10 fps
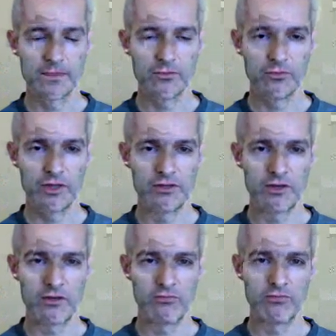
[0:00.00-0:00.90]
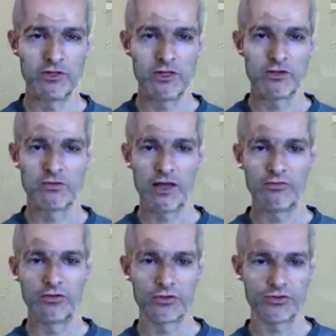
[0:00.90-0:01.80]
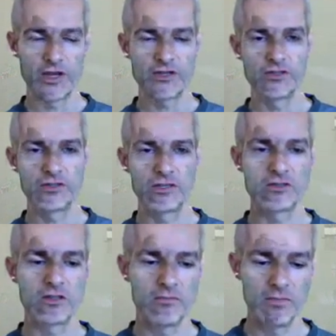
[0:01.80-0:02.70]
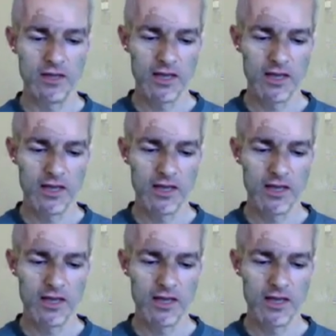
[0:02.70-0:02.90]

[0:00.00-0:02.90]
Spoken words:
with a really great filtration system,